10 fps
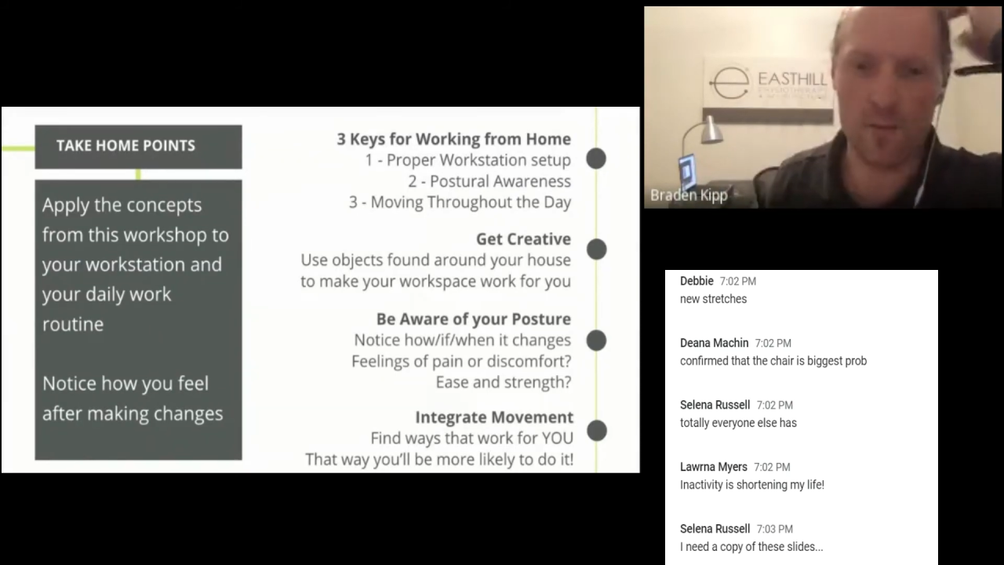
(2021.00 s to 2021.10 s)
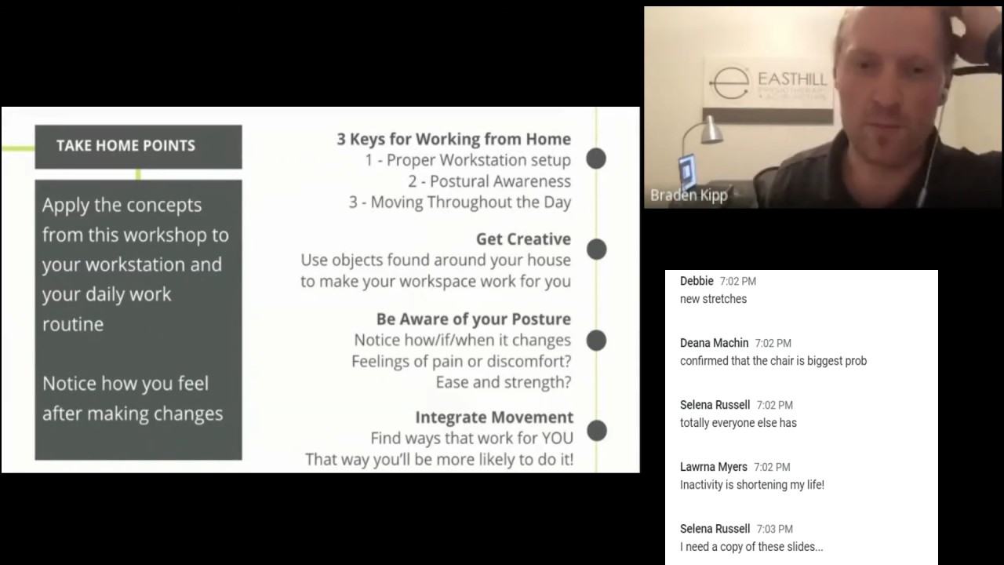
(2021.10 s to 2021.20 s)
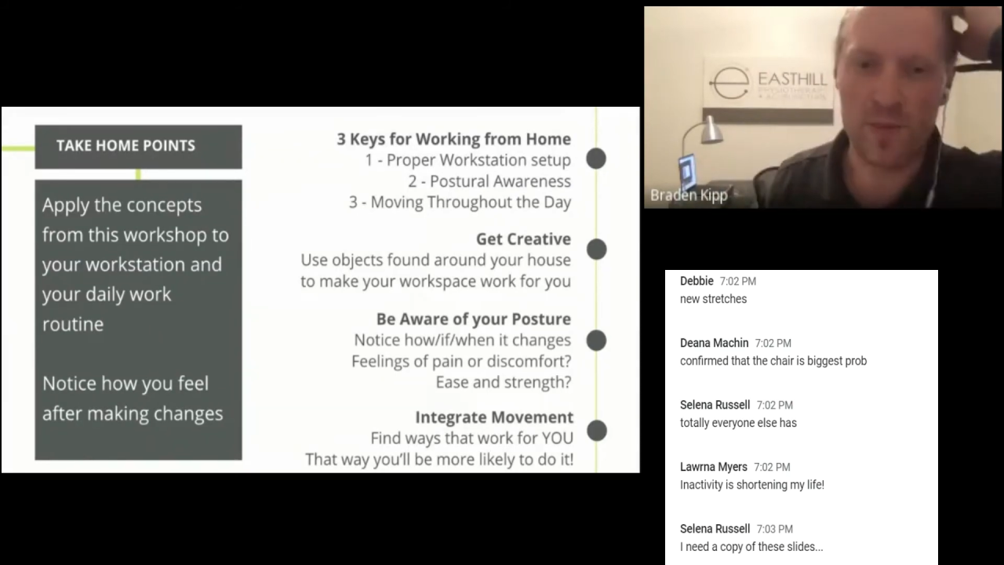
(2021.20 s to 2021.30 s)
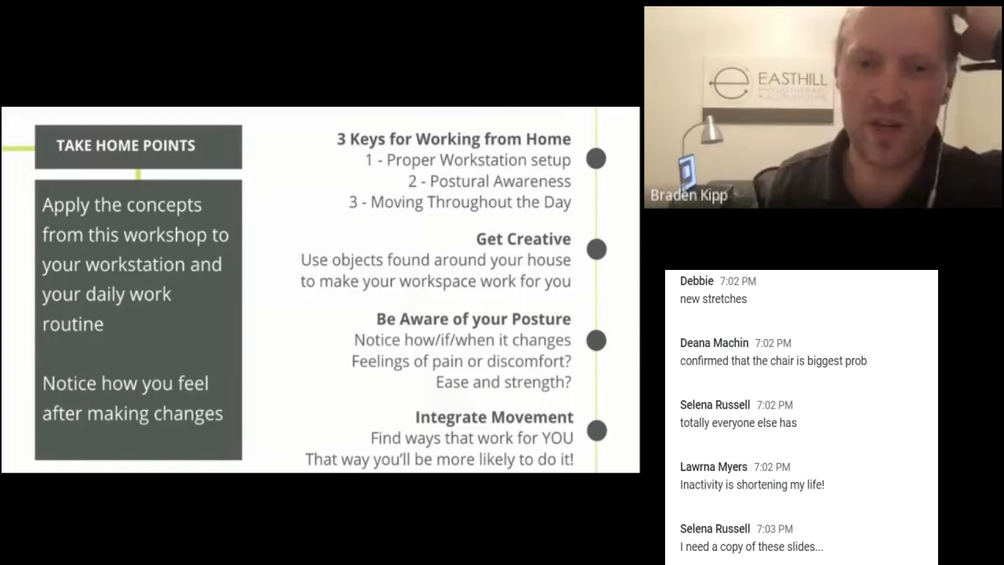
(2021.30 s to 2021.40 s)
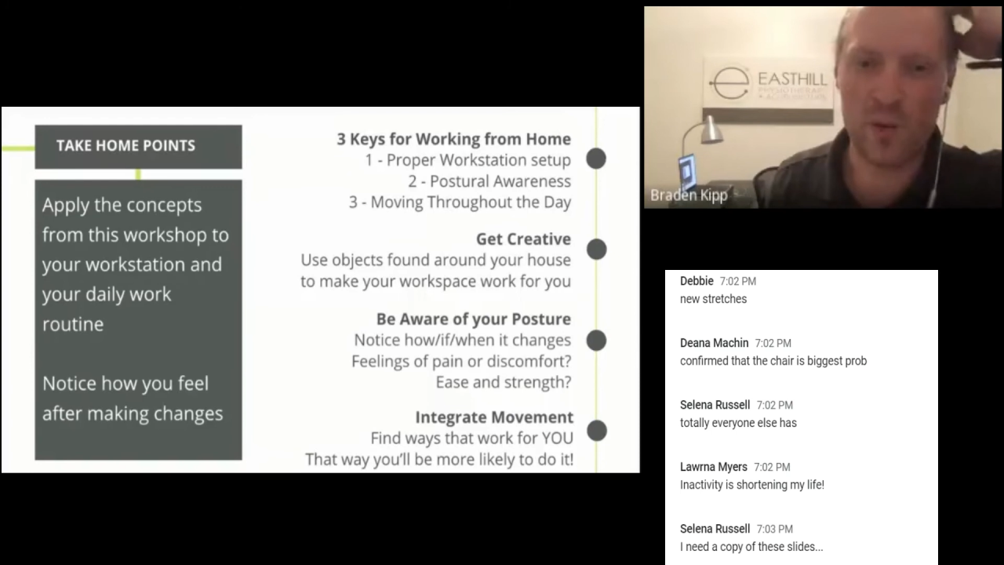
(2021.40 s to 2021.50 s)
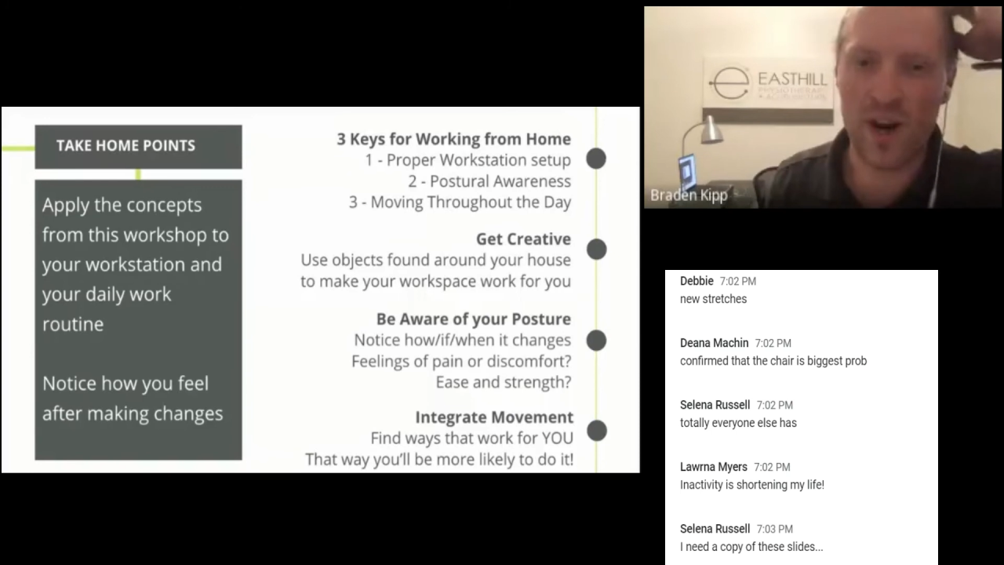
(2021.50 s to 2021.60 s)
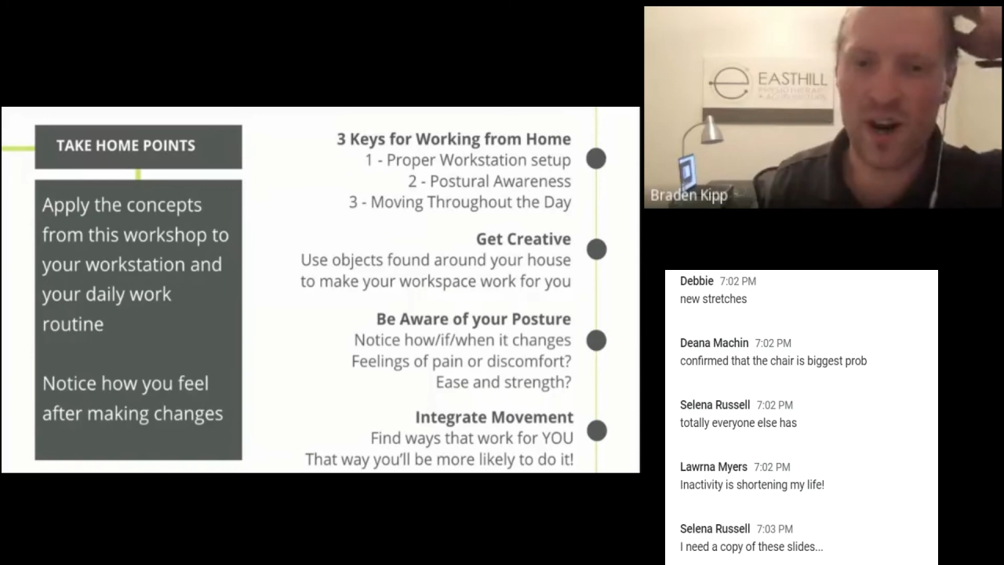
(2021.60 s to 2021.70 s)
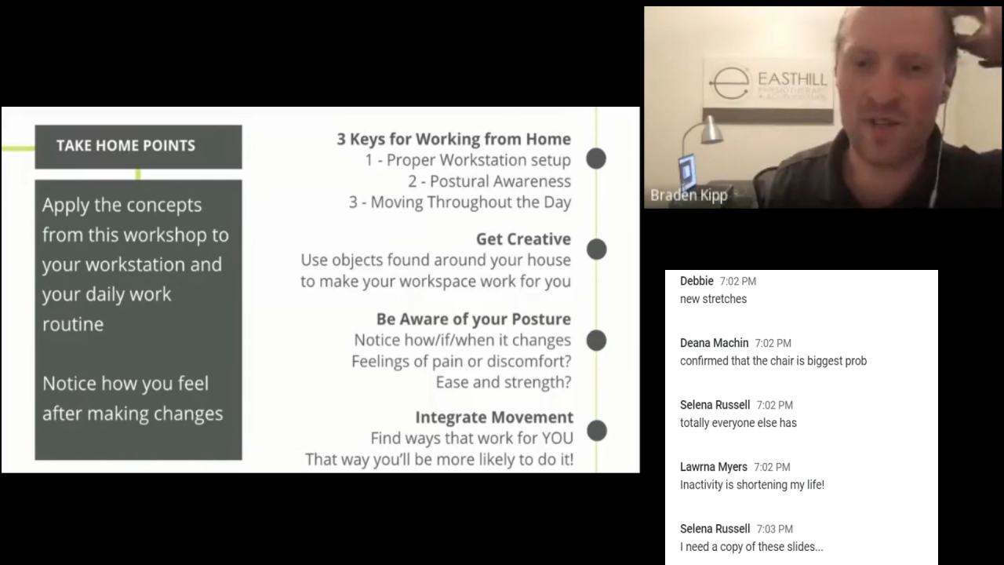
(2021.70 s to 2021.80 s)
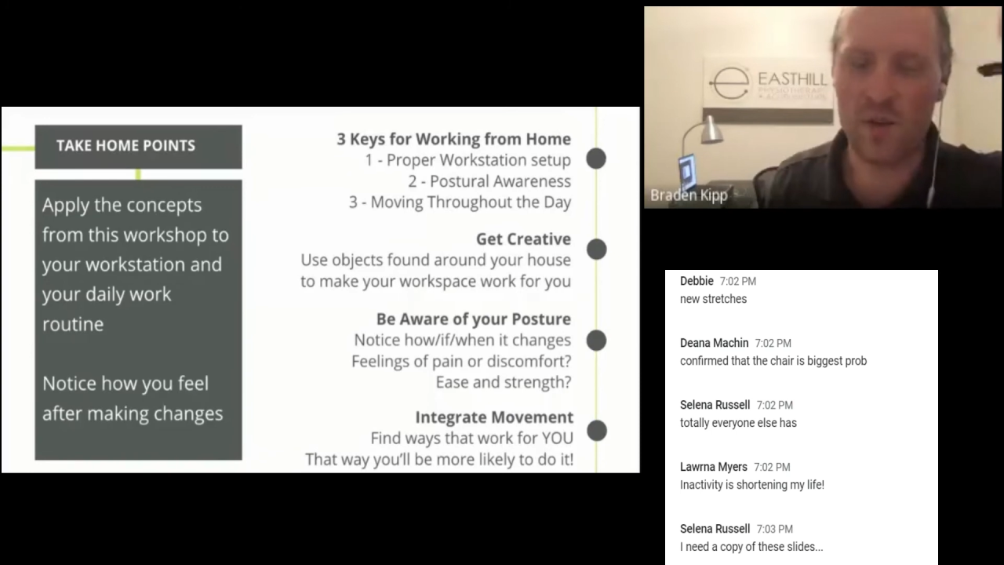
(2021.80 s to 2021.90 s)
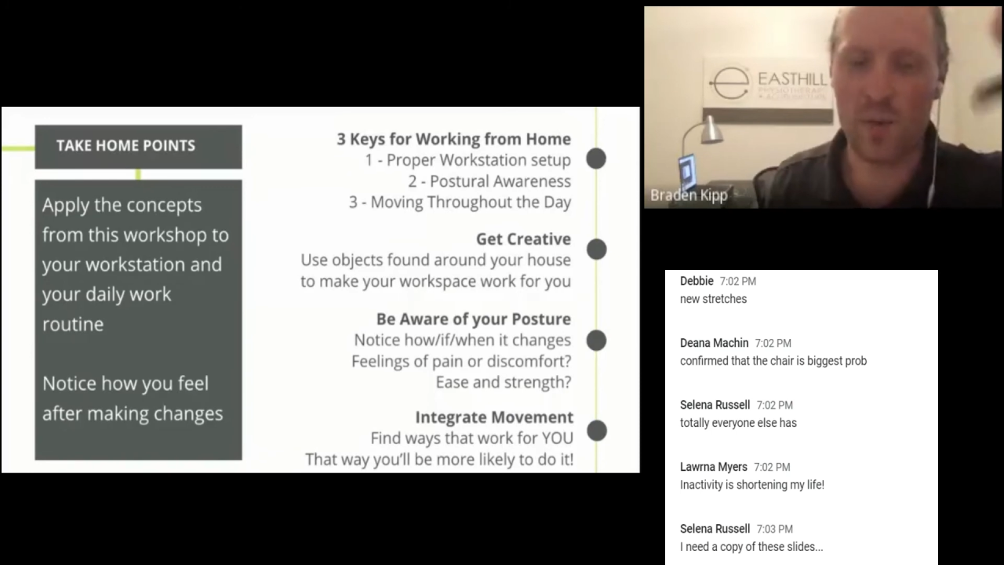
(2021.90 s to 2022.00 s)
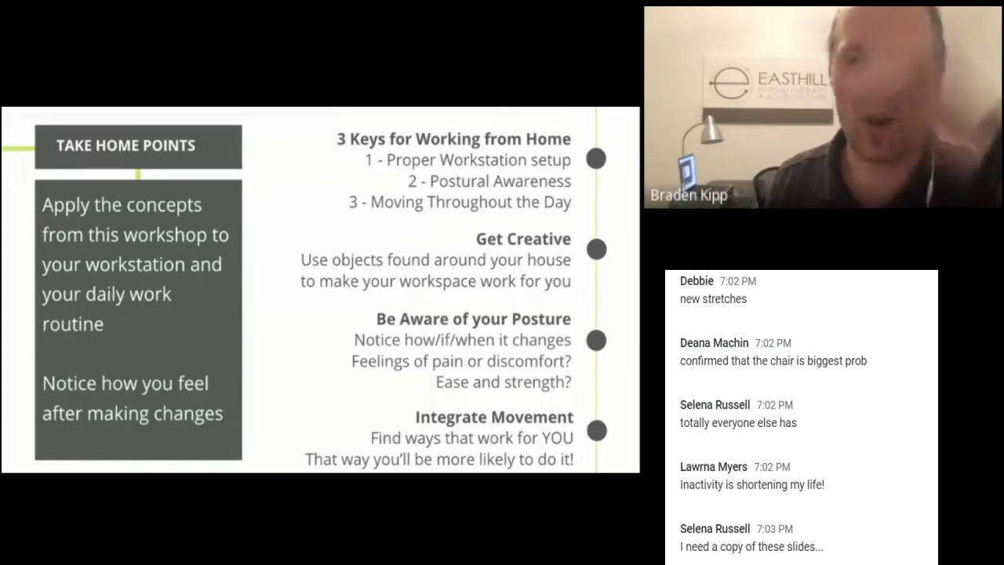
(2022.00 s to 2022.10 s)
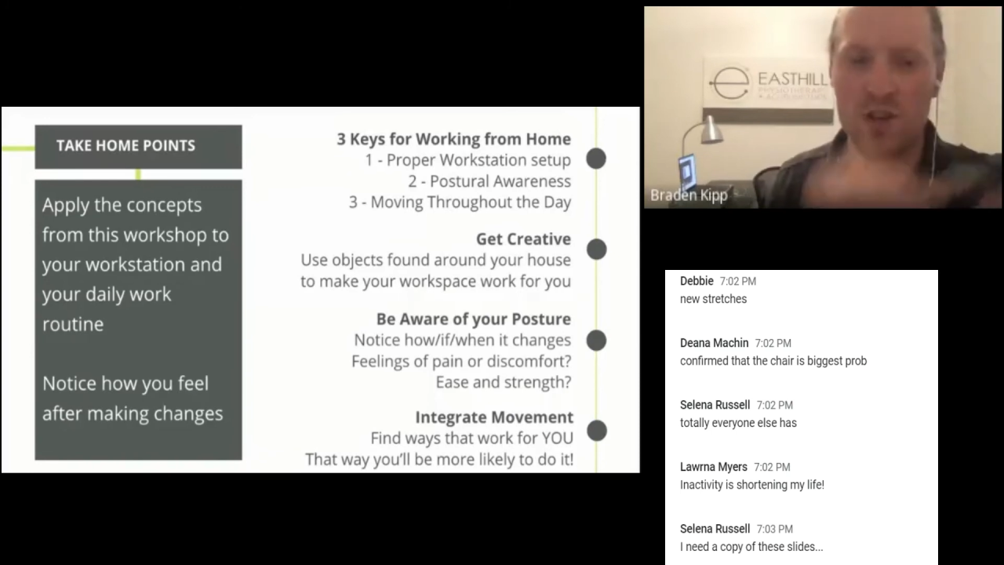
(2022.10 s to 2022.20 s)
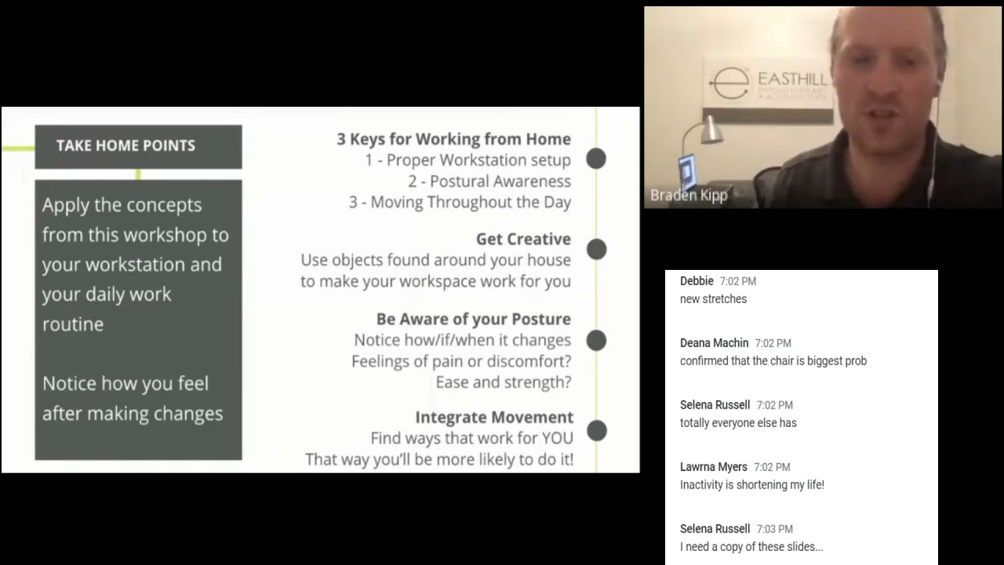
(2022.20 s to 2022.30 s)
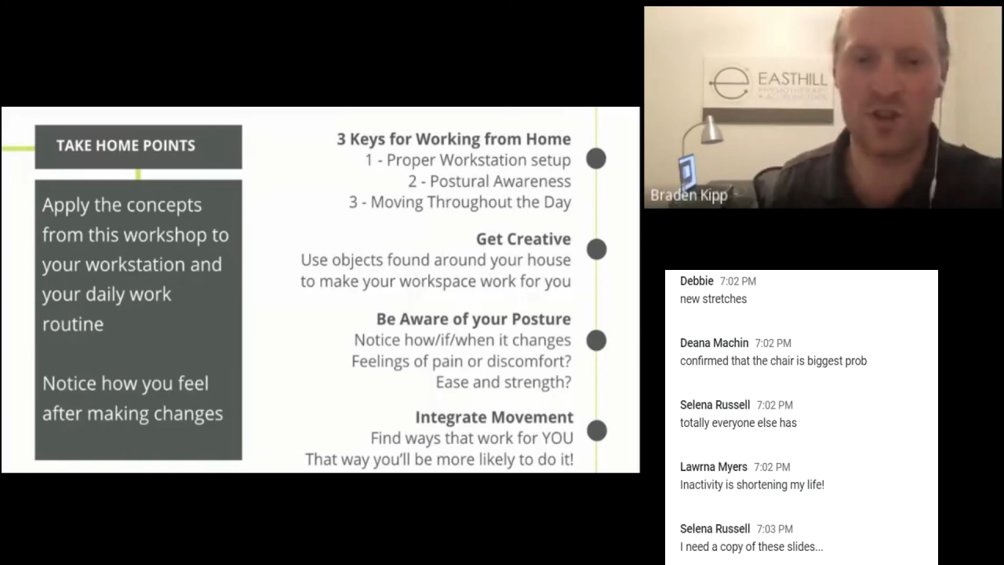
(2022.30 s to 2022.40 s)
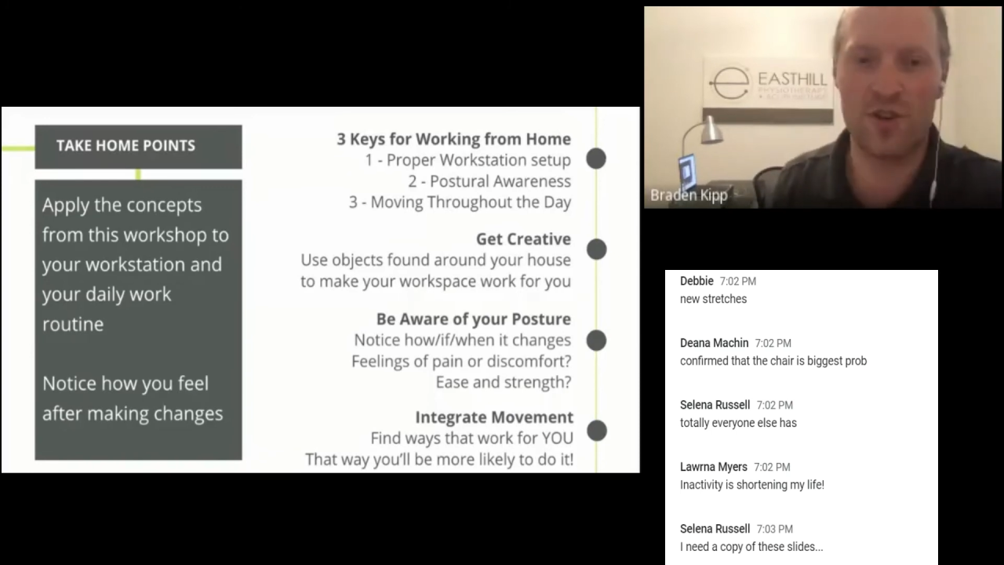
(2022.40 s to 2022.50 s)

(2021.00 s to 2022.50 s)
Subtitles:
Be aware of your posture.